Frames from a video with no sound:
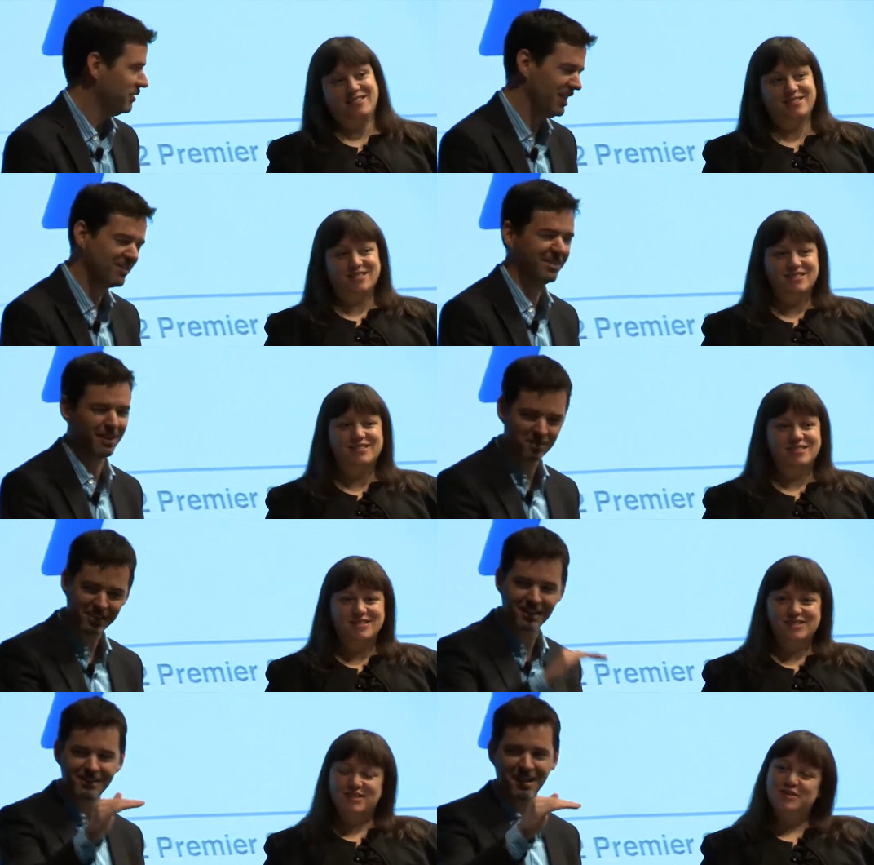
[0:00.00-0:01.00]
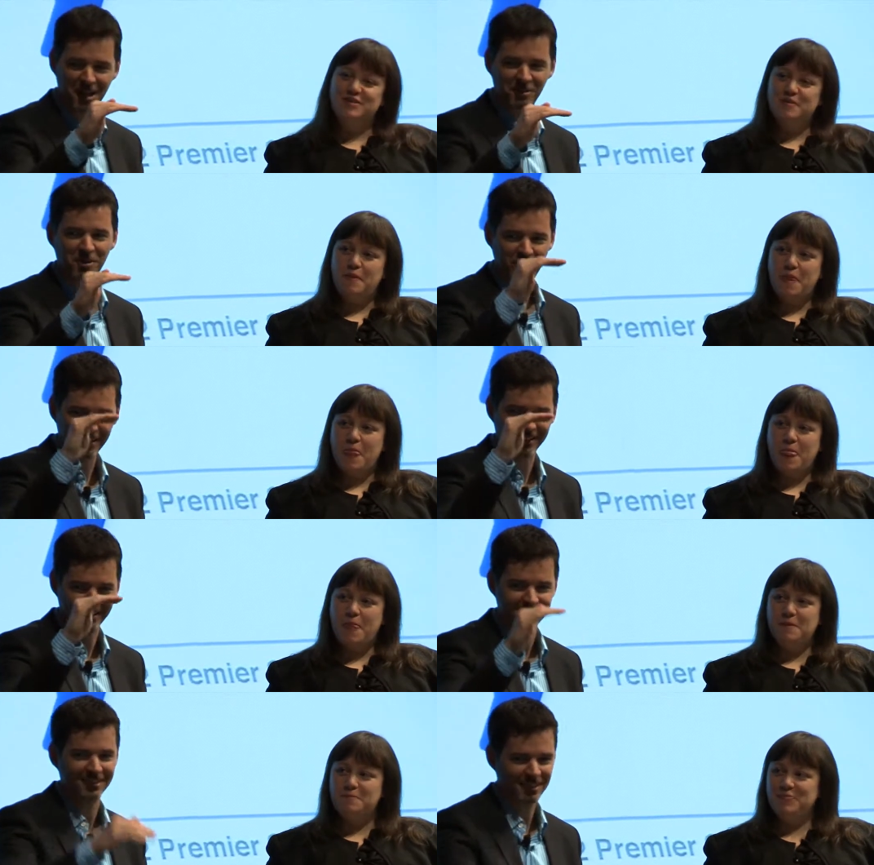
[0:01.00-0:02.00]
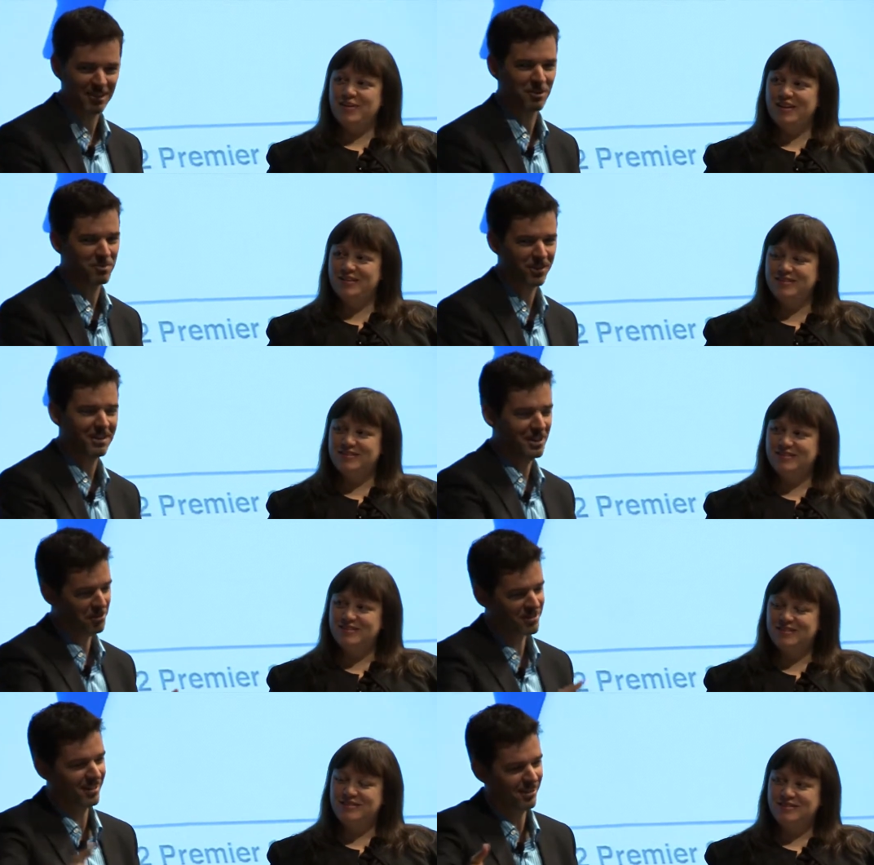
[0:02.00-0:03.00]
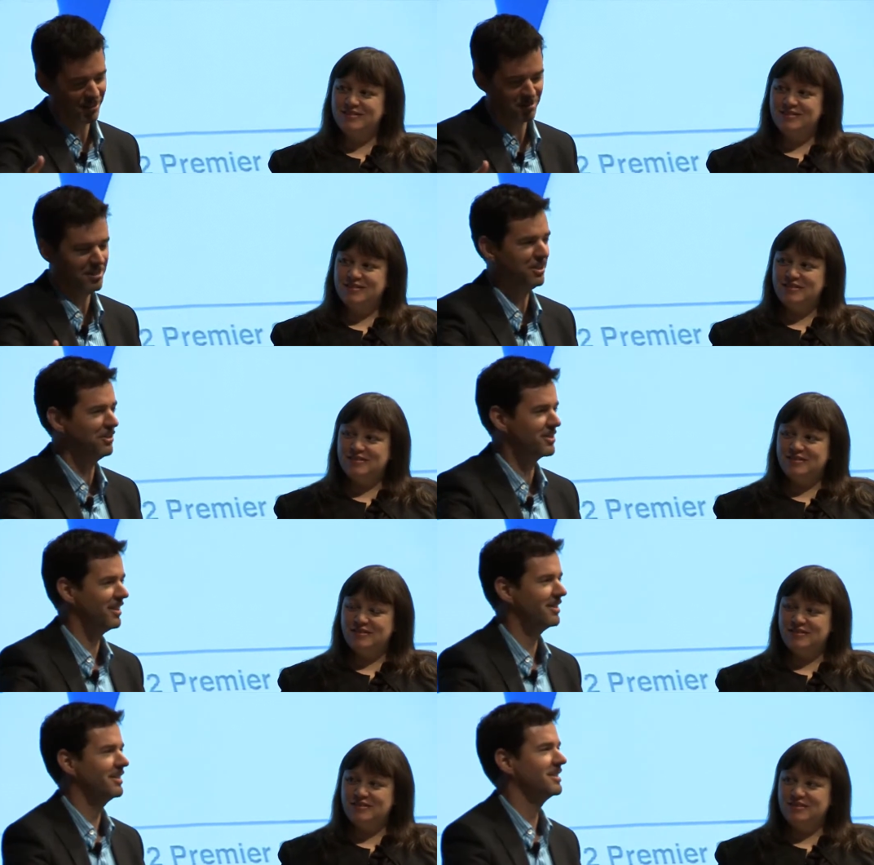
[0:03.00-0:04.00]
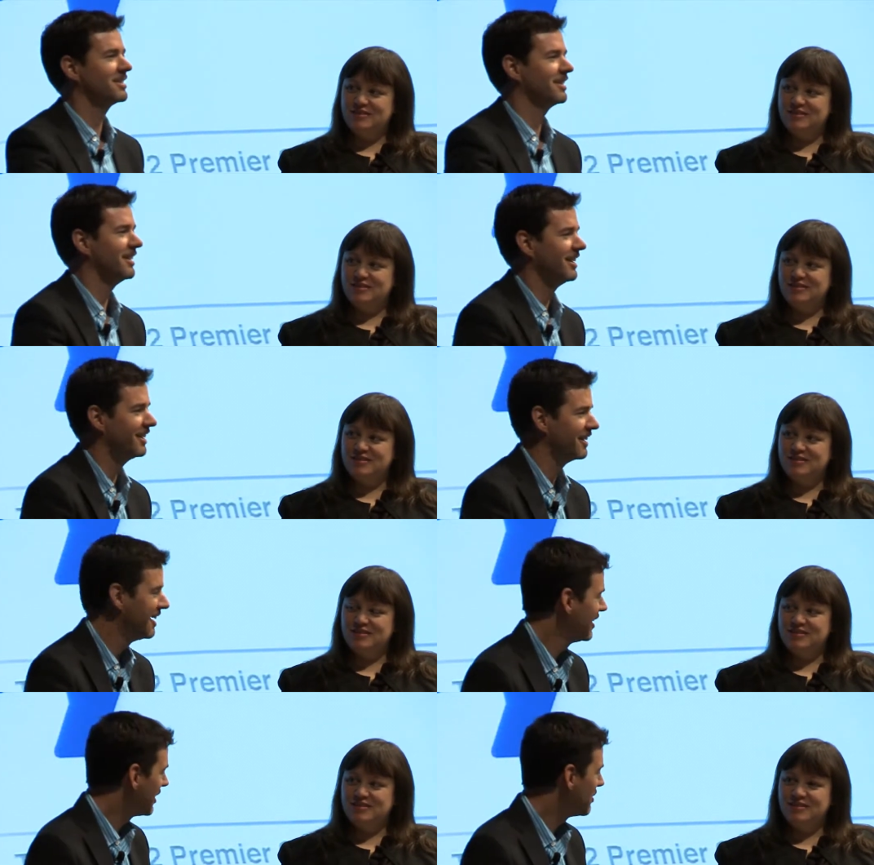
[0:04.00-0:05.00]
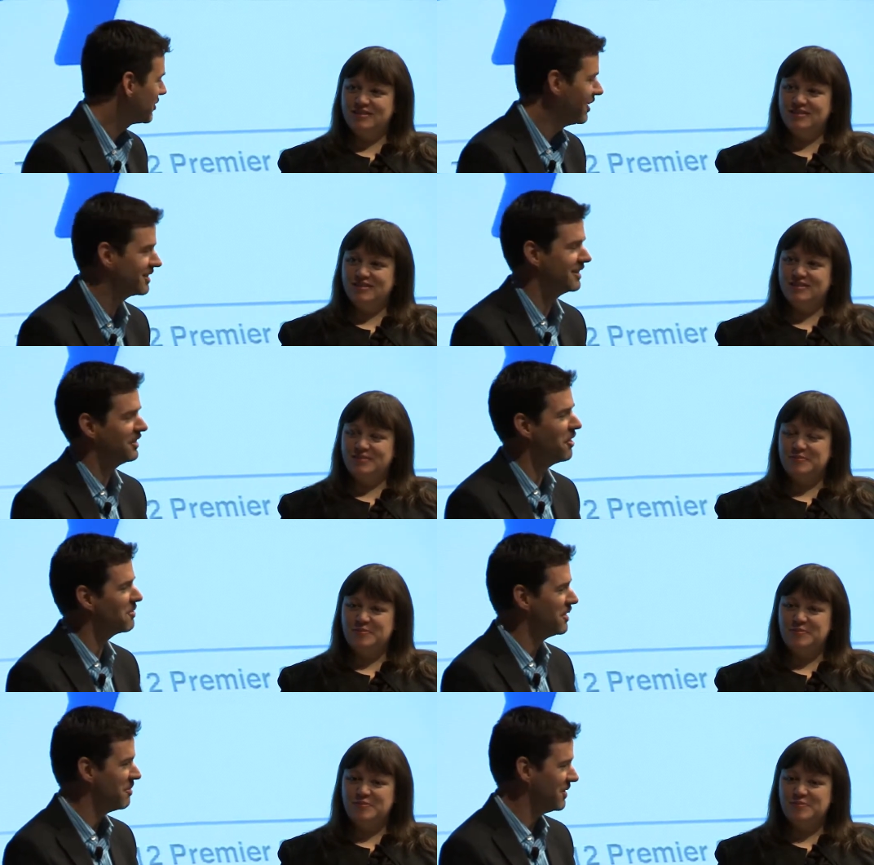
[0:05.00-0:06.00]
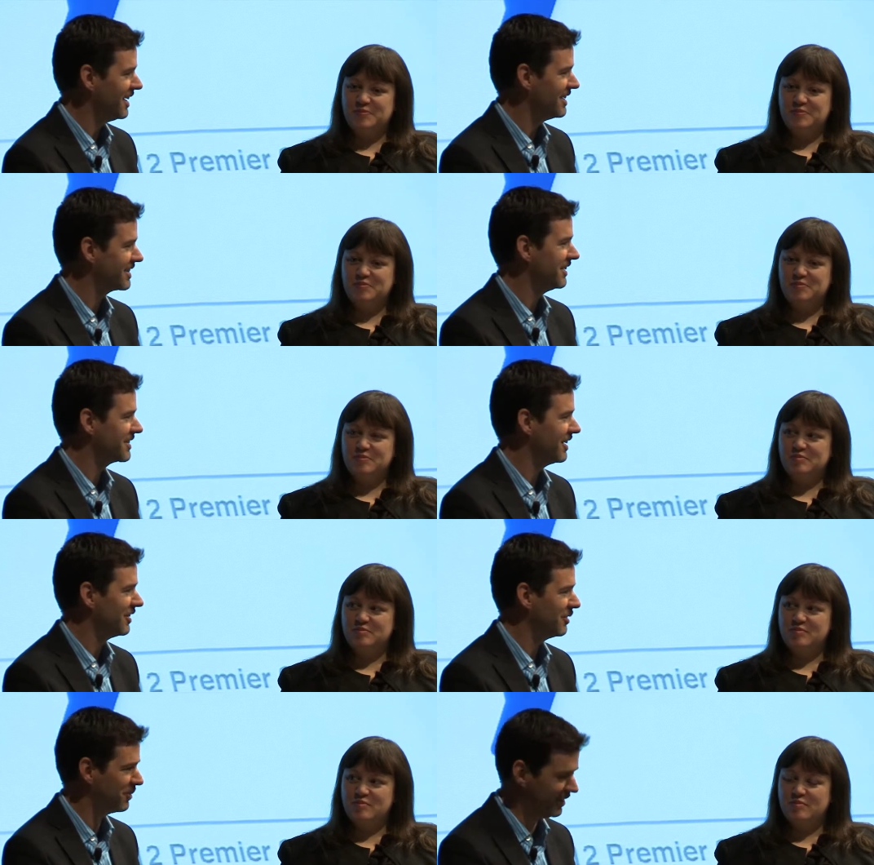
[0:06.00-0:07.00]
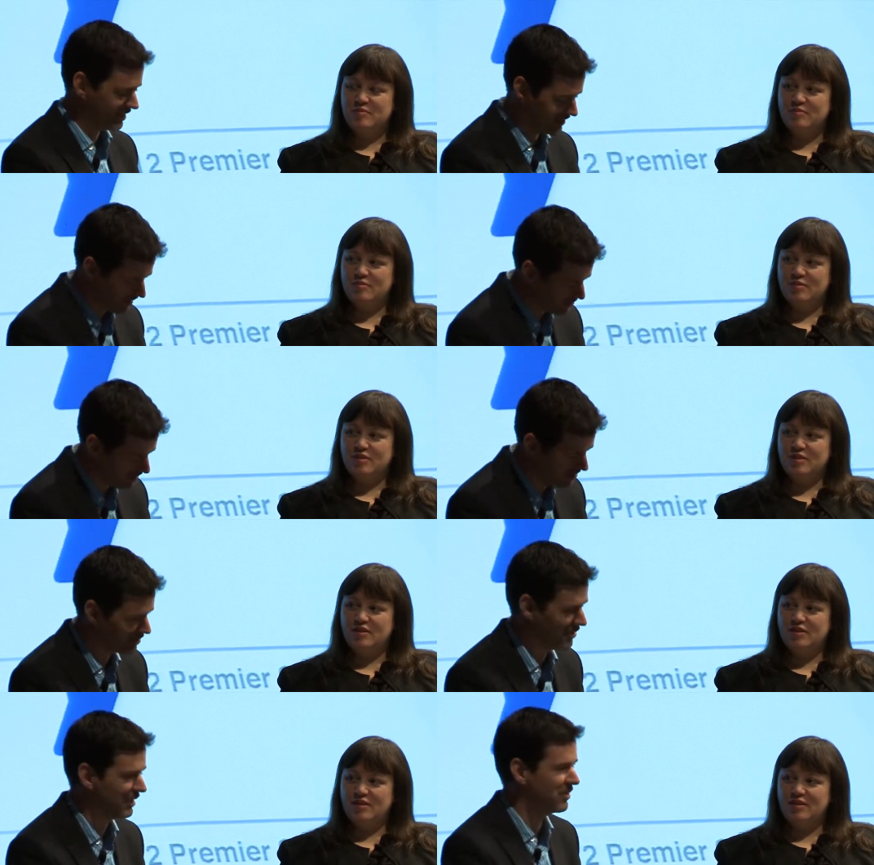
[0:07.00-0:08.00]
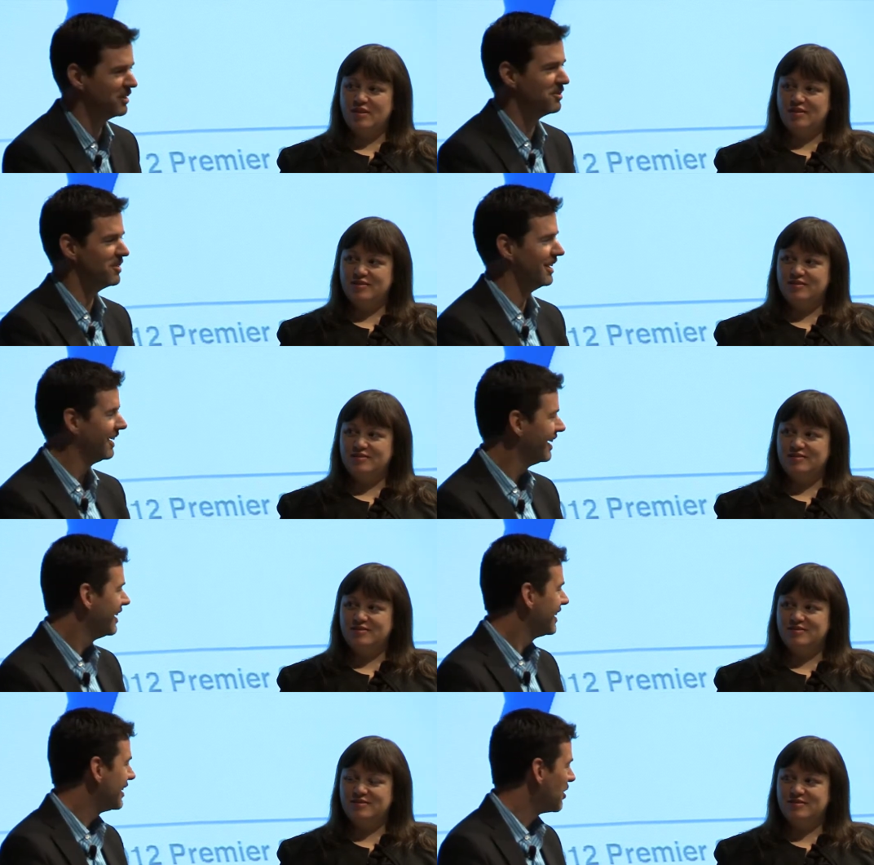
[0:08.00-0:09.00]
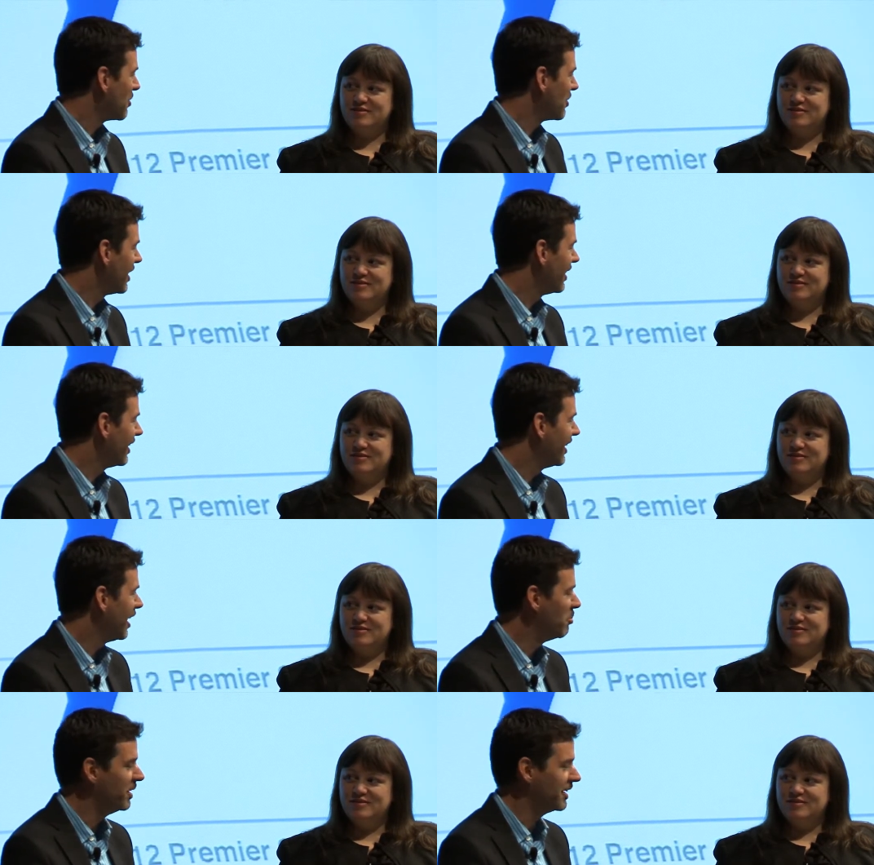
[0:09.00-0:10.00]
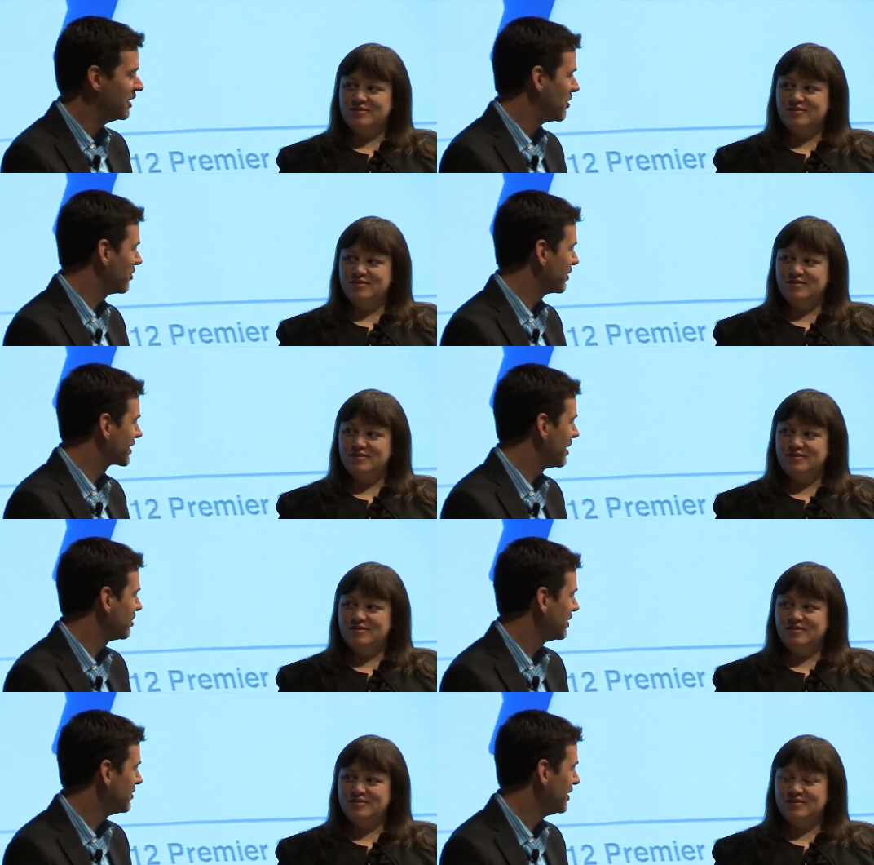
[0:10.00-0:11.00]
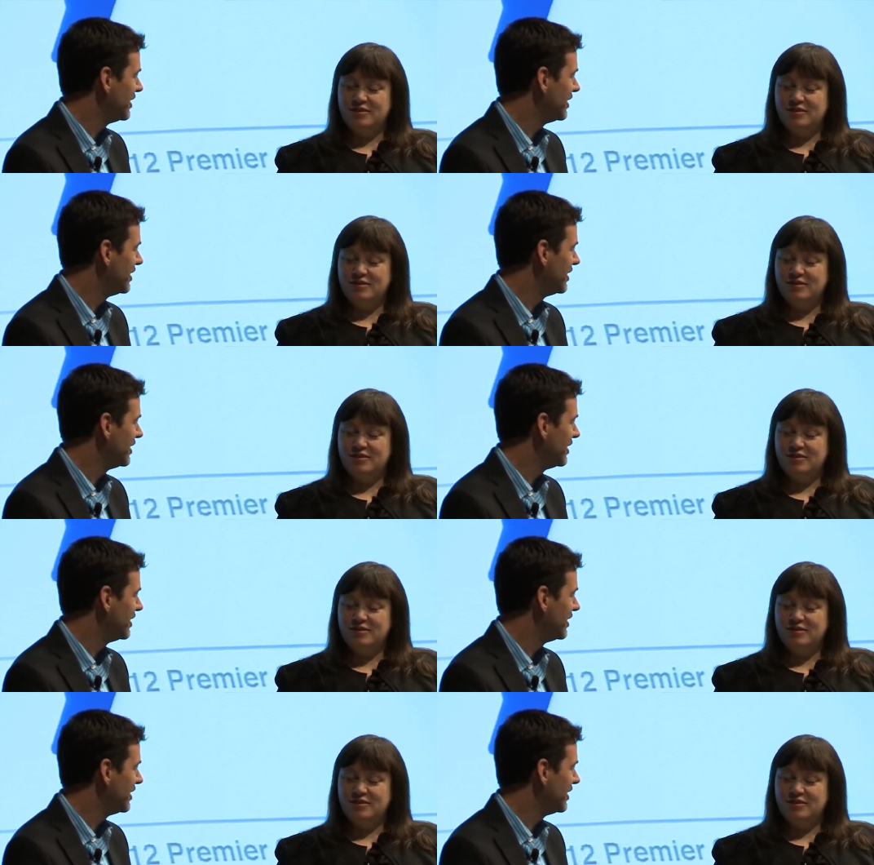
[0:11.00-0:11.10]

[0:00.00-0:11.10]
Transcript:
Speaker 1: you it's got to be at least 100 billion, you know, but then they don't tell you how many years out it is. Then if you ask the Harvard MBAs, they'll tell you, well, it's probably only going to be, you know, a billion in the first couple of